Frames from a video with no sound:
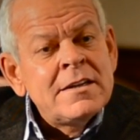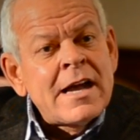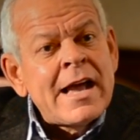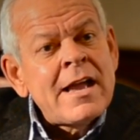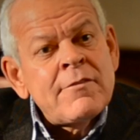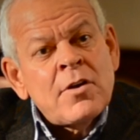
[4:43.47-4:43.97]

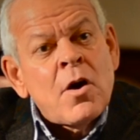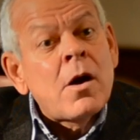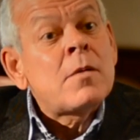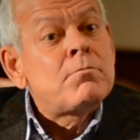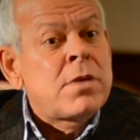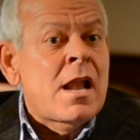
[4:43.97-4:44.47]
I have
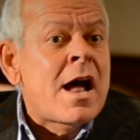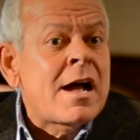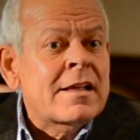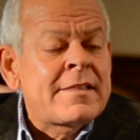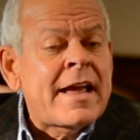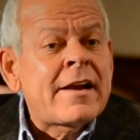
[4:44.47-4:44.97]
carte blanche
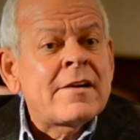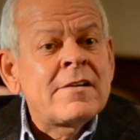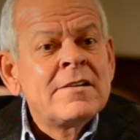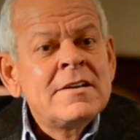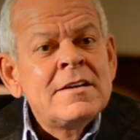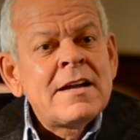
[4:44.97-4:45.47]
there.
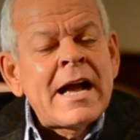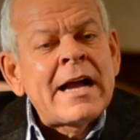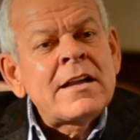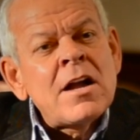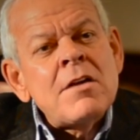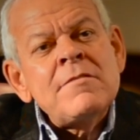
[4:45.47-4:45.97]
I
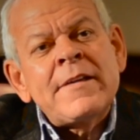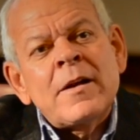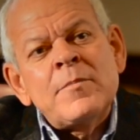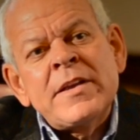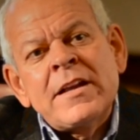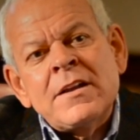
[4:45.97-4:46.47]
go there
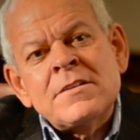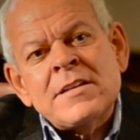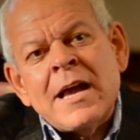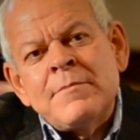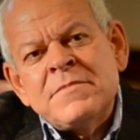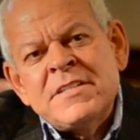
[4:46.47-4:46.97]
because I'm